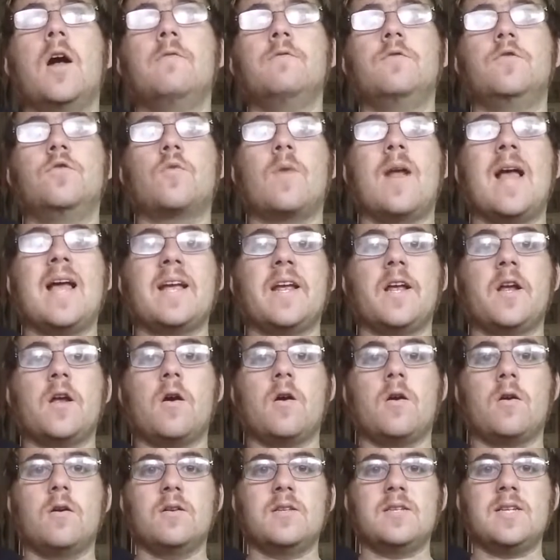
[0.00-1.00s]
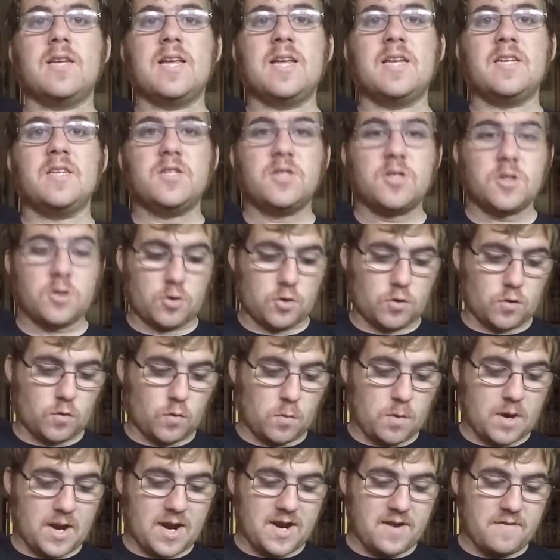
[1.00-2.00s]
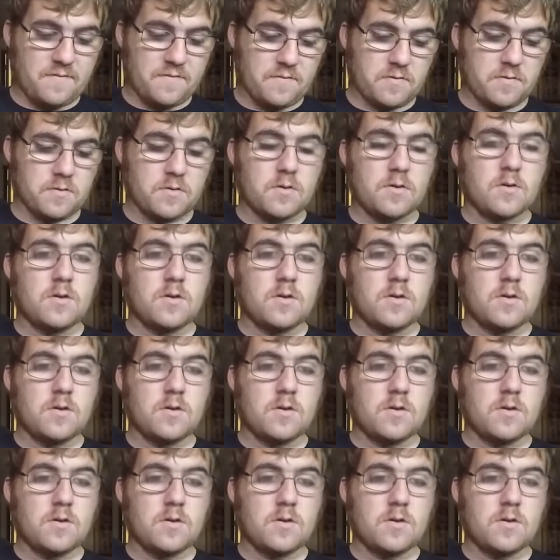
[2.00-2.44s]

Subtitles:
of dragon cards into your grave,